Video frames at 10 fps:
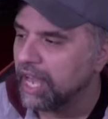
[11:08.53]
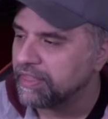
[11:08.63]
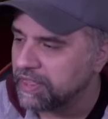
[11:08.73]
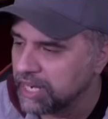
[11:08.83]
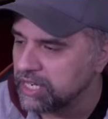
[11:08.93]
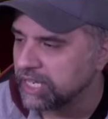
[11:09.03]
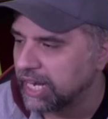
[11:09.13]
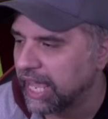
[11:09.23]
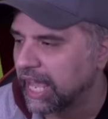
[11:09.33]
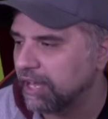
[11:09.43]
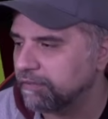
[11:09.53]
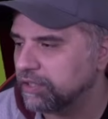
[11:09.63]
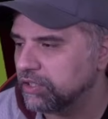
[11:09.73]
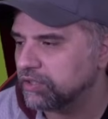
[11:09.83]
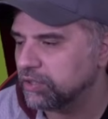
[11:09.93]
And then you're going to have
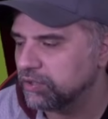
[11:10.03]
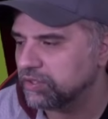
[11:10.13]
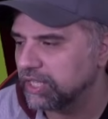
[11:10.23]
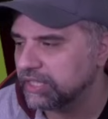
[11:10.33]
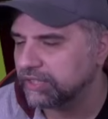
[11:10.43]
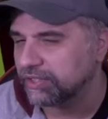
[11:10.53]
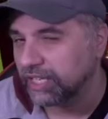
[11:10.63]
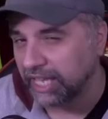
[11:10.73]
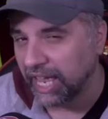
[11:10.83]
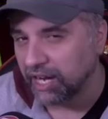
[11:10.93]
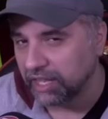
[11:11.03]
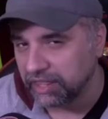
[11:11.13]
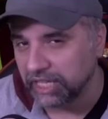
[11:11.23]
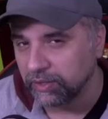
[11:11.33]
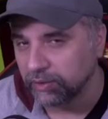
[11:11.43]
your two sitters. Again, I
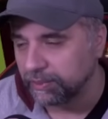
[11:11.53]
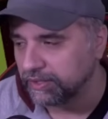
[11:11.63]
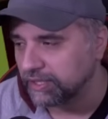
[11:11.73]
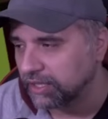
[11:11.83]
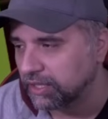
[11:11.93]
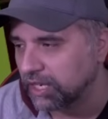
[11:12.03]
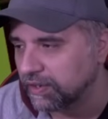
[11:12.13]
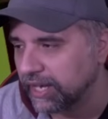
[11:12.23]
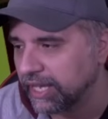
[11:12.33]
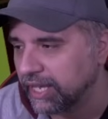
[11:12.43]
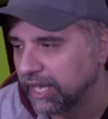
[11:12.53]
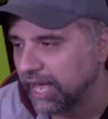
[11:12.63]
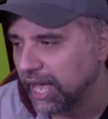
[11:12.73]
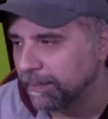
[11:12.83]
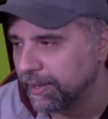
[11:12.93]
think it would be Sangare
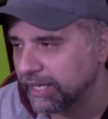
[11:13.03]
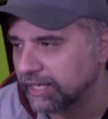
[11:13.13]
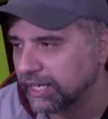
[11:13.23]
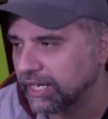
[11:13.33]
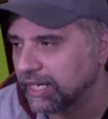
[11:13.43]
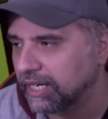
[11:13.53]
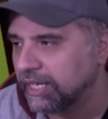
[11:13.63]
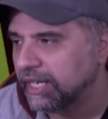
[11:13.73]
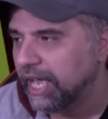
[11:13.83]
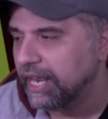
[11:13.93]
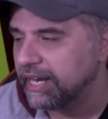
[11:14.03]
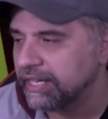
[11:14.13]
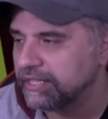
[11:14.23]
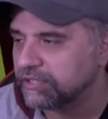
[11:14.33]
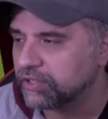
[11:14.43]
and Mangala. And
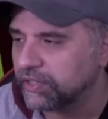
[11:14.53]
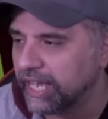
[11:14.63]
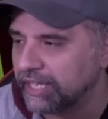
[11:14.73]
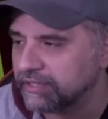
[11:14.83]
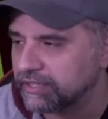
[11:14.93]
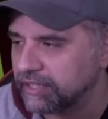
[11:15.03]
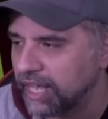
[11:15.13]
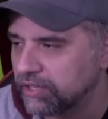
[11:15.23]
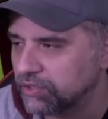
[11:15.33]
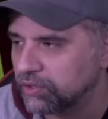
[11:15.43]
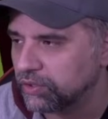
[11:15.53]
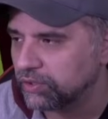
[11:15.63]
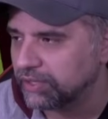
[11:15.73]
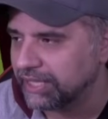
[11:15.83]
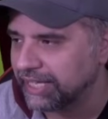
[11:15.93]
then this creates the
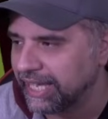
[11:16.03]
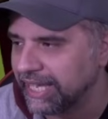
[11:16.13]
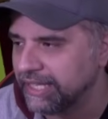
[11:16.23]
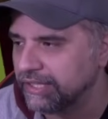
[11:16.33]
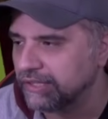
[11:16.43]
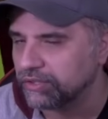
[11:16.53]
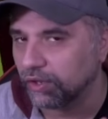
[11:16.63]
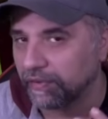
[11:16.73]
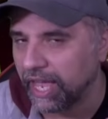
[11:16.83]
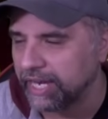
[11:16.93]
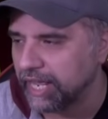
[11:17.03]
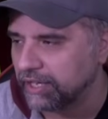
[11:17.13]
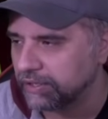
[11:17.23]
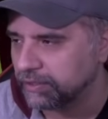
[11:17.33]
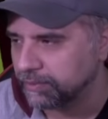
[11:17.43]
natural ease of
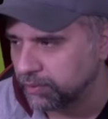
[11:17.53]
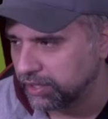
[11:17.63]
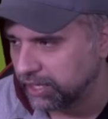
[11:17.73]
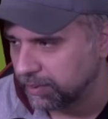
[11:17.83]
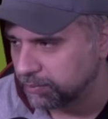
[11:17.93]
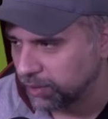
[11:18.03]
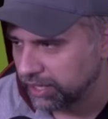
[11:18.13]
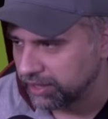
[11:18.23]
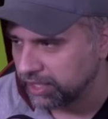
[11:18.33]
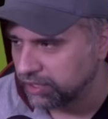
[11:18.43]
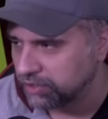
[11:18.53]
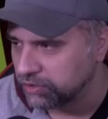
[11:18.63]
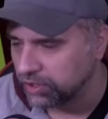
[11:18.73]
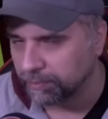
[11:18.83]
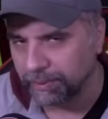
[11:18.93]
headache on the Morgan Gibbs White thing
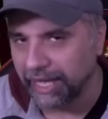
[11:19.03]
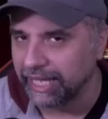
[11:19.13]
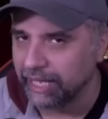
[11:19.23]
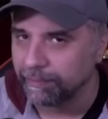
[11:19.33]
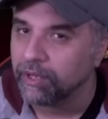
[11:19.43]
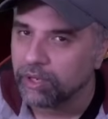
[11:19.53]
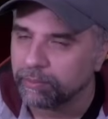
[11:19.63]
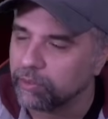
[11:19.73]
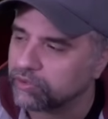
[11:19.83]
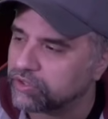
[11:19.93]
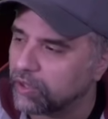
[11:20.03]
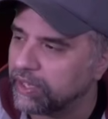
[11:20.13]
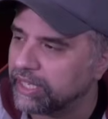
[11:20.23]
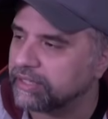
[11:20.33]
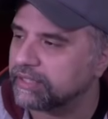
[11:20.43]
because you can play him more so
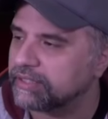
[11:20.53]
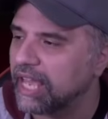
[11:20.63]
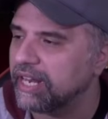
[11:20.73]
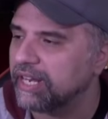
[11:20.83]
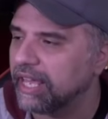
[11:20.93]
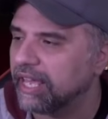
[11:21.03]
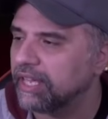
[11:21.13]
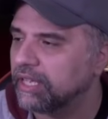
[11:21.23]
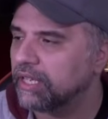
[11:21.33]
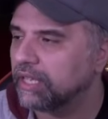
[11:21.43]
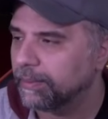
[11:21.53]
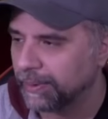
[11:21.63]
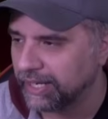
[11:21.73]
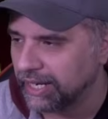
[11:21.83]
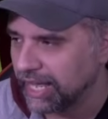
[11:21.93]
in the 10 here.
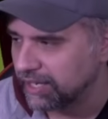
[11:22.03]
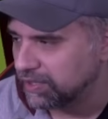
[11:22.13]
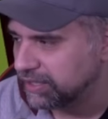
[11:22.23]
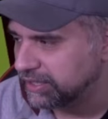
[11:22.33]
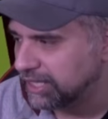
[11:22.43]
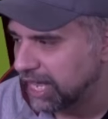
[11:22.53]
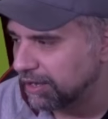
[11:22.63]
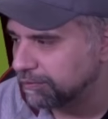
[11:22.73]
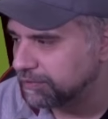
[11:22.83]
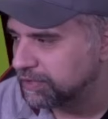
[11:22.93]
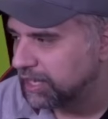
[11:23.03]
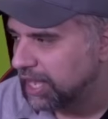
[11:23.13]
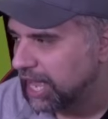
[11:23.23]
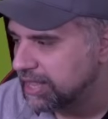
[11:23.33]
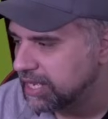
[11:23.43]
Put Elanga on the left,
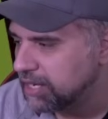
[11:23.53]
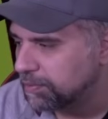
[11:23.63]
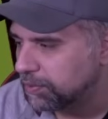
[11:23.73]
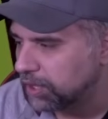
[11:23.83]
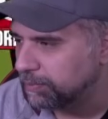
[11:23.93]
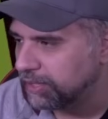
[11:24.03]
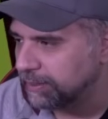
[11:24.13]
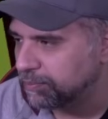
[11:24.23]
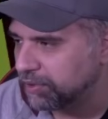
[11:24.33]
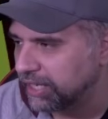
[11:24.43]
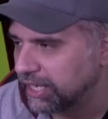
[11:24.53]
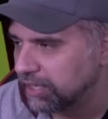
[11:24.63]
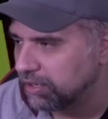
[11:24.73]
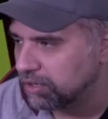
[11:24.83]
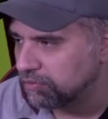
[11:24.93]
and then you probably bring
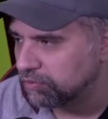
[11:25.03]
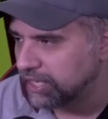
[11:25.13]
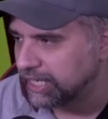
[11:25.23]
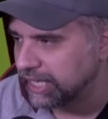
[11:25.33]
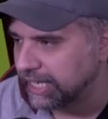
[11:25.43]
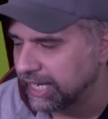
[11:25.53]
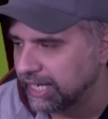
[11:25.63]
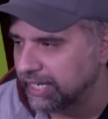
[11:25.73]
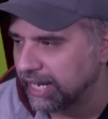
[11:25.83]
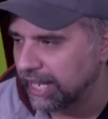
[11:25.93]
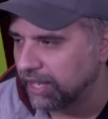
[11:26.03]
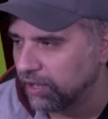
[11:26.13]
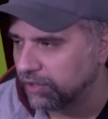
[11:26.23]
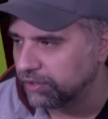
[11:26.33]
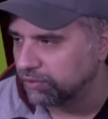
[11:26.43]
in Origi in here
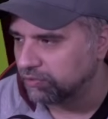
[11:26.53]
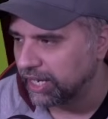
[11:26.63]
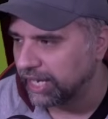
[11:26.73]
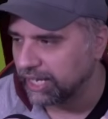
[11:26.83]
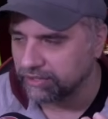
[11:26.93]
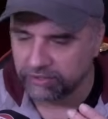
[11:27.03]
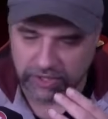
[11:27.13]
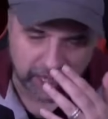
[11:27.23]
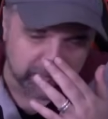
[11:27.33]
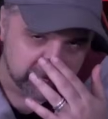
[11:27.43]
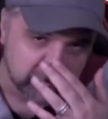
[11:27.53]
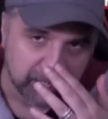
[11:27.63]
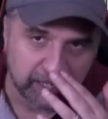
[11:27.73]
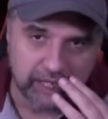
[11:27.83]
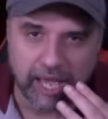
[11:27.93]
on the right-hand side.
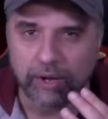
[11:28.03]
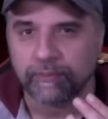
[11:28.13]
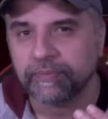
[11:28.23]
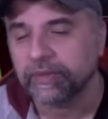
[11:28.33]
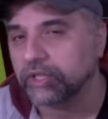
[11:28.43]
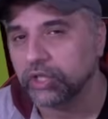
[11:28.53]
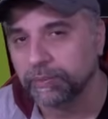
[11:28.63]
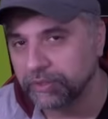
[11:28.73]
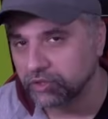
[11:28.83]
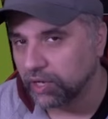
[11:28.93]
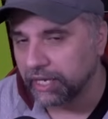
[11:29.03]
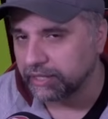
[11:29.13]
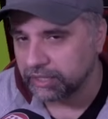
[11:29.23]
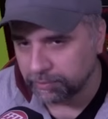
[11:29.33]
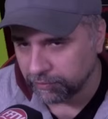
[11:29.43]
Now, Cooper's tried
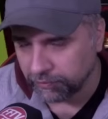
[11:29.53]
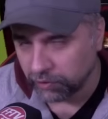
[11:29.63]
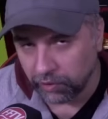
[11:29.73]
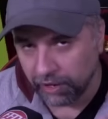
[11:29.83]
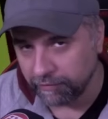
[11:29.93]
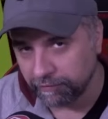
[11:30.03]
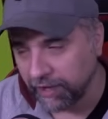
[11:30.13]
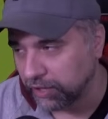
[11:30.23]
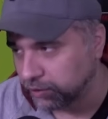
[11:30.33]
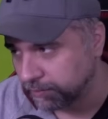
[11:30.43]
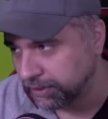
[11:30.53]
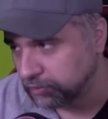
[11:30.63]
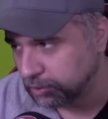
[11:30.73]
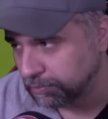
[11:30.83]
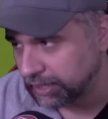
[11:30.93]
this before and failed
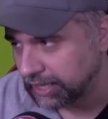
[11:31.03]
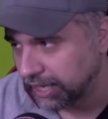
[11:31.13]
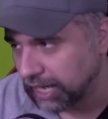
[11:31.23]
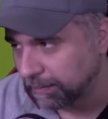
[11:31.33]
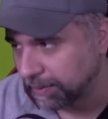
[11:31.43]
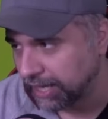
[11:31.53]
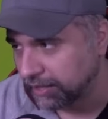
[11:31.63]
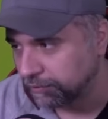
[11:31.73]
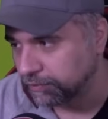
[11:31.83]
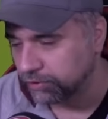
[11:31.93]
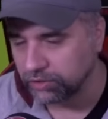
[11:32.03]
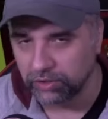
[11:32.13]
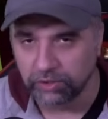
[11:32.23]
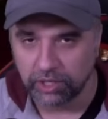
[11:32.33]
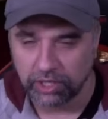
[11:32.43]
miserably at playing the
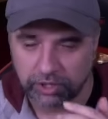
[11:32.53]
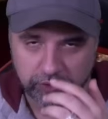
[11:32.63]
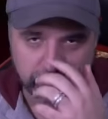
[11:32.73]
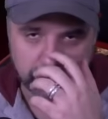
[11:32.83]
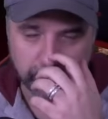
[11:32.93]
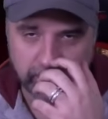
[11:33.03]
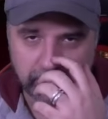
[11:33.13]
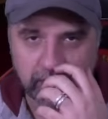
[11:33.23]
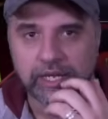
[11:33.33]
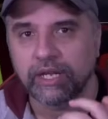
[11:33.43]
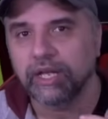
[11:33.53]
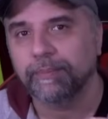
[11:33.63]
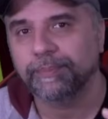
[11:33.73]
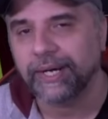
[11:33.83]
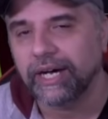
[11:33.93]
4-2-3-1.
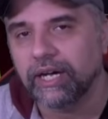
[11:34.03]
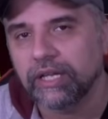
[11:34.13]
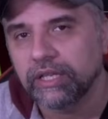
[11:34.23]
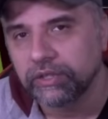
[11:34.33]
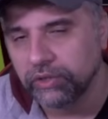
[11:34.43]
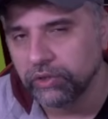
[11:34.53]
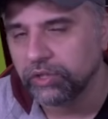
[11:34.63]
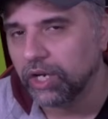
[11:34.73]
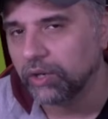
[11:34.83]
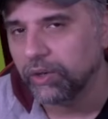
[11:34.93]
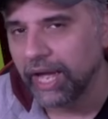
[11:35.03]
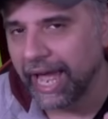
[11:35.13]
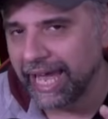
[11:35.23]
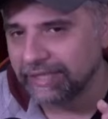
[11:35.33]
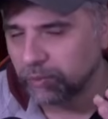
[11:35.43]
But Nuno
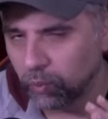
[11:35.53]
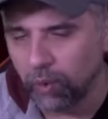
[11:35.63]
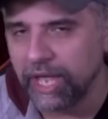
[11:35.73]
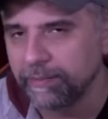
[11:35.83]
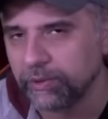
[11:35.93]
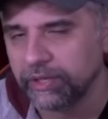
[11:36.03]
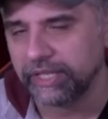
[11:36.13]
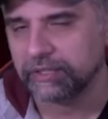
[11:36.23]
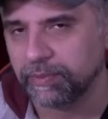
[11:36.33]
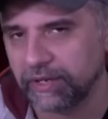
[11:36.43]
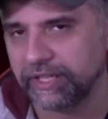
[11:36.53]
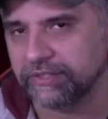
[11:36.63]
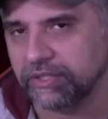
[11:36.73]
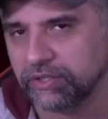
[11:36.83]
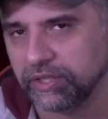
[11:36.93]
has way more
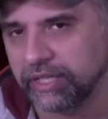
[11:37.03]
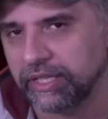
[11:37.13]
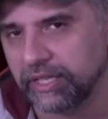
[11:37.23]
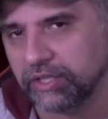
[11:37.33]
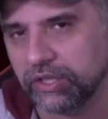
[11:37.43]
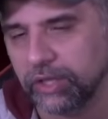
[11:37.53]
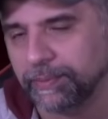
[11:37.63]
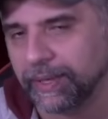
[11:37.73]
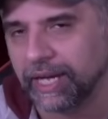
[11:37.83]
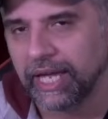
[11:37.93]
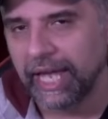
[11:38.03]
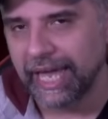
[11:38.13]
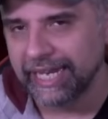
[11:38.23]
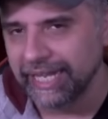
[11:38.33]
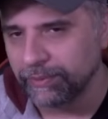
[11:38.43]
experience at doing it than Cooper,
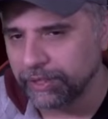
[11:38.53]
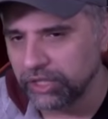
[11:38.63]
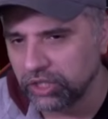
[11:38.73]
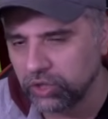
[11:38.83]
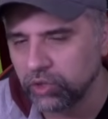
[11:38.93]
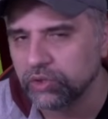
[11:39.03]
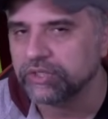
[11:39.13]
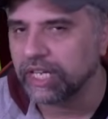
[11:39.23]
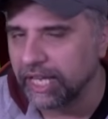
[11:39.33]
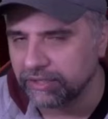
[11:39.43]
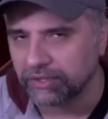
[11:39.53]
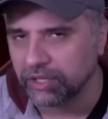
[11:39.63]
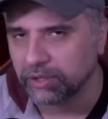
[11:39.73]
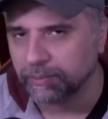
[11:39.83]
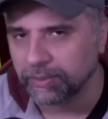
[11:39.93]
and he wouldn't use it as a
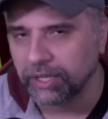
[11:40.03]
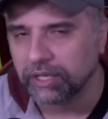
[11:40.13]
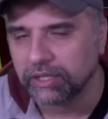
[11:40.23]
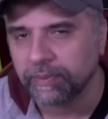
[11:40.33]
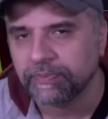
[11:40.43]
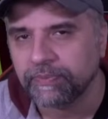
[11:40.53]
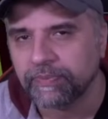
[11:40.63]
low block.